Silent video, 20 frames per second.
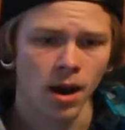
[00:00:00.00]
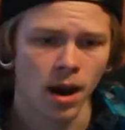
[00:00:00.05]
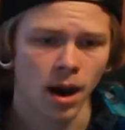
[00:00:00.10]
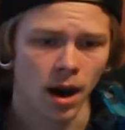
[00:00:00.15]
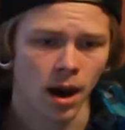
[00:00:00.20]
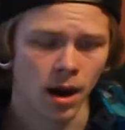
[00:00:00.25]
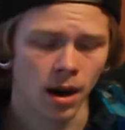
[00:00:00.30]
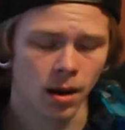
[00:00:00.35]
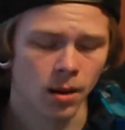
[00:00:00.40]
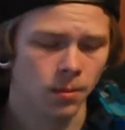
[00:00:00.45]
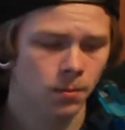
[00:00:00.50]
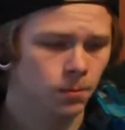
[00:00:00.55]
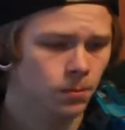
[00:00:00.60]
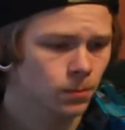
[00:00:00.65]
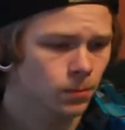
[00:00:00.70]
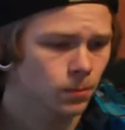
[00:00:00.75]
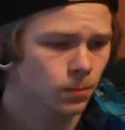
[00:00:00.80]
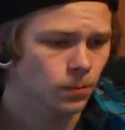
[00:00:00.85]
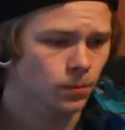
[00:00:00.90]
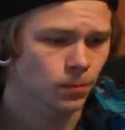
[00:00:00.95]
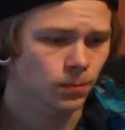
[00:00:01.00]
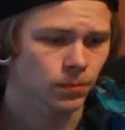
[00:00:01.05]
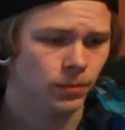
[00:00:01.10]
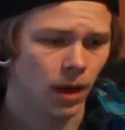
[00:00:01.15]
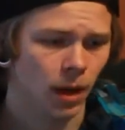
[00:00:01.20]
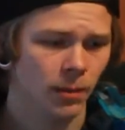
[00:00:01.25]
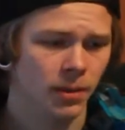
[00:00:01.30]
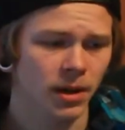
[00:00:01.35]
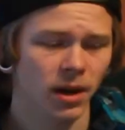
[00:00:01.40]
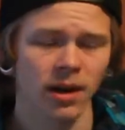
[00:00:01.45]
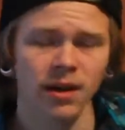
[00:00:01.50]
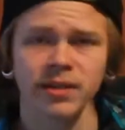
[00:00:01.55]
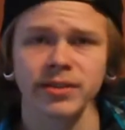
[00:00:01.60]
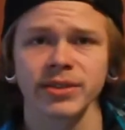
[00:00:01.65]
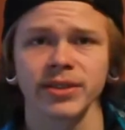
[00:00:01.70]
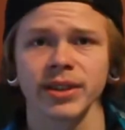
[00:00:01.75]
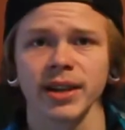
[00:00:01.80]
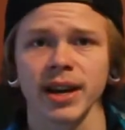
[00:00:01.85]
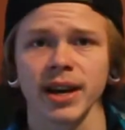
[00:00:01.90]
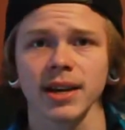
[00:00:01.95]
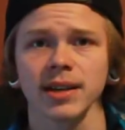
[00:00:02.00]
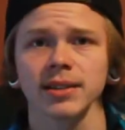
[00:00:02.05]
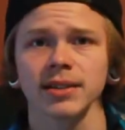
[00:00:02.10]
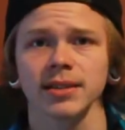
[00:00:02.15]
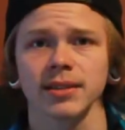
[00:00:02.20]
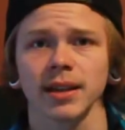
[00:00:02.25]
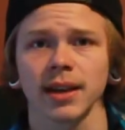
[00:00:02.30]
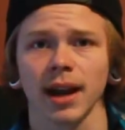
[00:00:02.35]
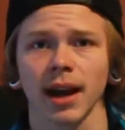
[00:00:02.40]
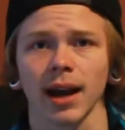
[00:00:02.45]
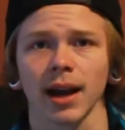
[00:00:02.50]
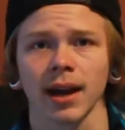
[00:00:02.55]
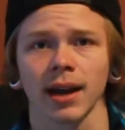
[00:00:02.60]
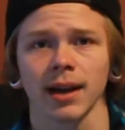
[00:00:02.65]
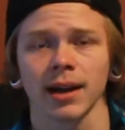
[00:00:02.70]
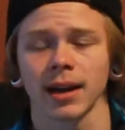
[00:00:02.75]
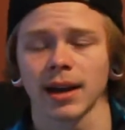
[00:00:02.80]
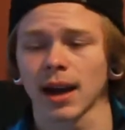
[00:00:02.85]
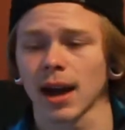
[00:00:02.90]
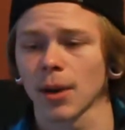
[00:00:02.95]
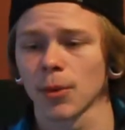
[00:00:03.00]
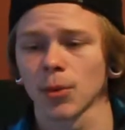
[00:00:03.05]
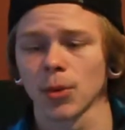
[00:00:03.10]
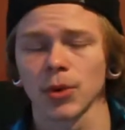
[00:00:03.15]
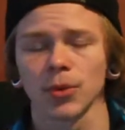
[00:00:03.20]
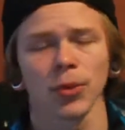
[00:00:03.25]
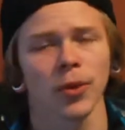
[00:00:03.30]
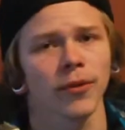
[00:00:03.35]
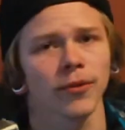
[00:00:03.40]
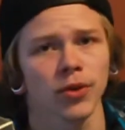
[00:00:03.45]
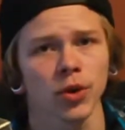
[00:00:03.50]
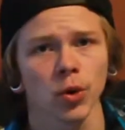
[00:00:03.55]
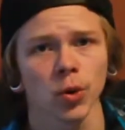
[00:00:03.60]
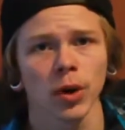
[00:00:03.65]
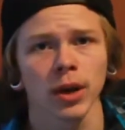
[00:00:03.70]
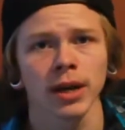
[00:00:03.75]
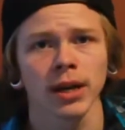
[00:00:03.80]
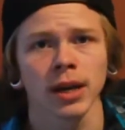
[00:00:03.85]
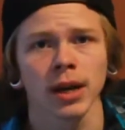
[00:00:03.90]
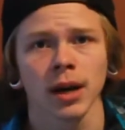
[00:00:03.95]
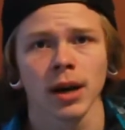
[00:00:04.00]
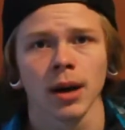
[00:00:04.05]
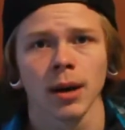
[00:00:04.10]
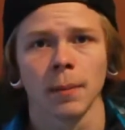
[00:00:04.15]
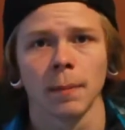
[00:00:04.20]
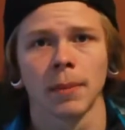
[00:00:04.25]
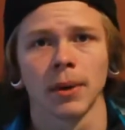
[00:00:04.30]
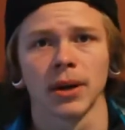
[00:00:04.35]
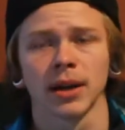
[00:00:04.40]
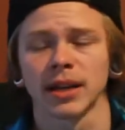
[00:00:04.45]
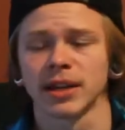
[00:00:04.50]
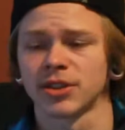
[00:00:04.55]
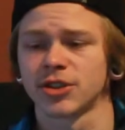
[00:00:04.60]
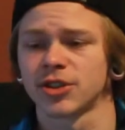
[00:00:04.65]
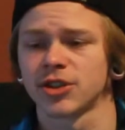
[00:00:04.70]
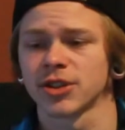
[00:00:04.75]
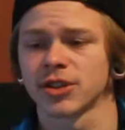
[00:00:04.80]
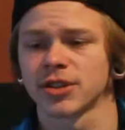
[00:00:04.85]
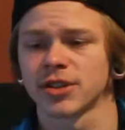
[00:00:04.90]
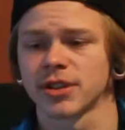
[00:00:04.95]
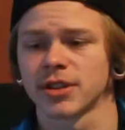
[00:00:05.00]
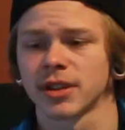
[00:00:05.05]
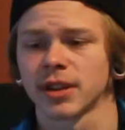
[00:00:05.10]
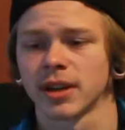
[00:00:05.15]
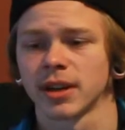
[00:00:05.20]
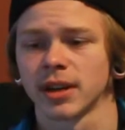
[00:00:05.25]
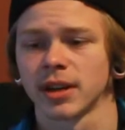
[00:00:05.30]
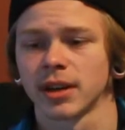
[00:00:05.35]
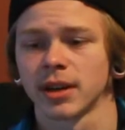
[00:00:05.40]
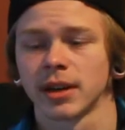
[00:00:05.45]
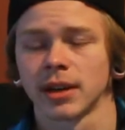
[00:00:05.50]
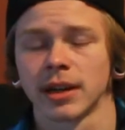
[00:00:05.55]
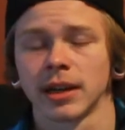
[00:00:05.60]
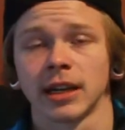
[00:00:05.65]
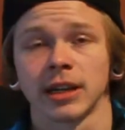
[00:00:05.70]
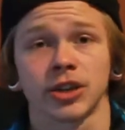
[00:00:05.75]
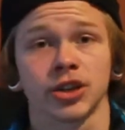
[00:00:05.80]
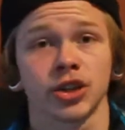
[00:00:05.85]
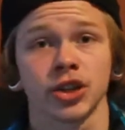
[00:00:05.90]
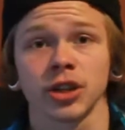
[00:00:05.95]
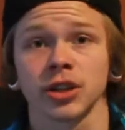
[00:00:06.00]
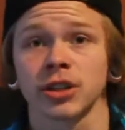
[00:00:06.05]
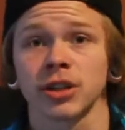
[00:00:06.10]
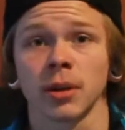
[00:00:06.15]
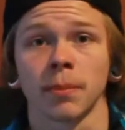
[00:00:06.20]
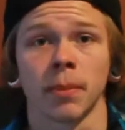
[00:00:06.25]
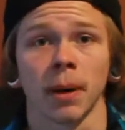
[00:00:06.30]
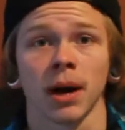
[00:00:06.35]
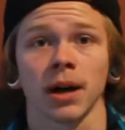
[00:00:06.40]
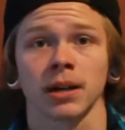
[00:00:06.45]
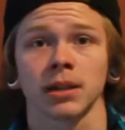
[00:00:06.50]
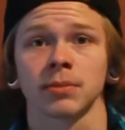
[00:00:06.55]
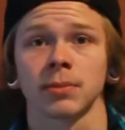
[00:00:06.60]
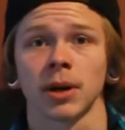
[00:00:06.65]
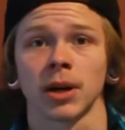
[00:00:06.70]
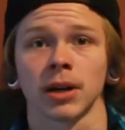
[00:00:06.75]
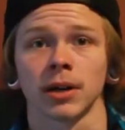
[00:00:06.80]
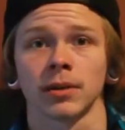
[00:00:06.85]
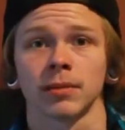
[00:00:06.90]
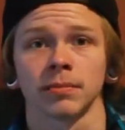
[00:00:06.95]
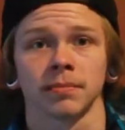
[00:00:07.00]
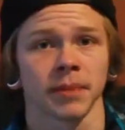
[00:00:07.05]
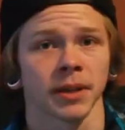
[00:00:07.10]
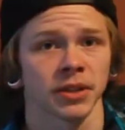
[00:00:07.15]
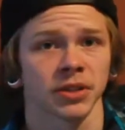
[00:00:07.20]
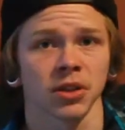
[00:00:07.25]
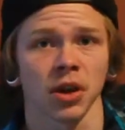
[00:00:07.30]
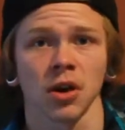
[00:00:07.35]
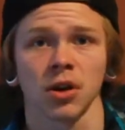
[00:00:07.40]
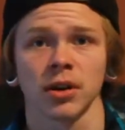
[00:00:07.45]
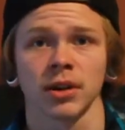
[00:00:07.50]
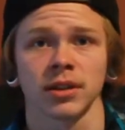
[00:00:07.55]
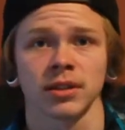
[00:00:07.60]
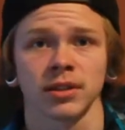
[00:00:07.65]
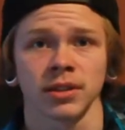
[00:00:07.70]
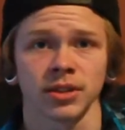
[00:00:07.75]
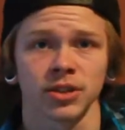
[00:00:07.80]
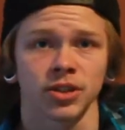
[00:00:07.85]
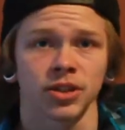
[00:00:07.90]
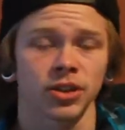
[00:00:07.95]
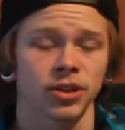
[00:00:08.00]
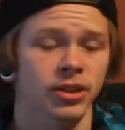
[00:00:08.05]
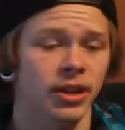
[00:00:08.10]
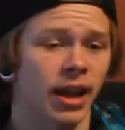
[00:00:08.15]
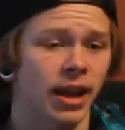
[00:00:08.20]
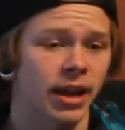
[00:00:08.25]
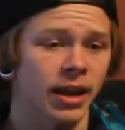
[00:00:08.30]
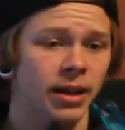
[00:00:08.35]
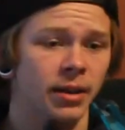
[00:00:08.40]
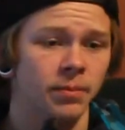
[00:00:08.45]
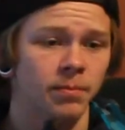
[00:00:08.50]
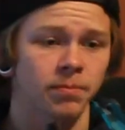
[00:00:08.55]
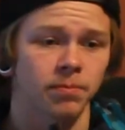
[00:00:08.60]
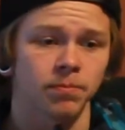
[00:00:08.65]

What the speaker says: I mean, honestly, guys, I would review it, but it's just a box mod. That's all it is. It's just a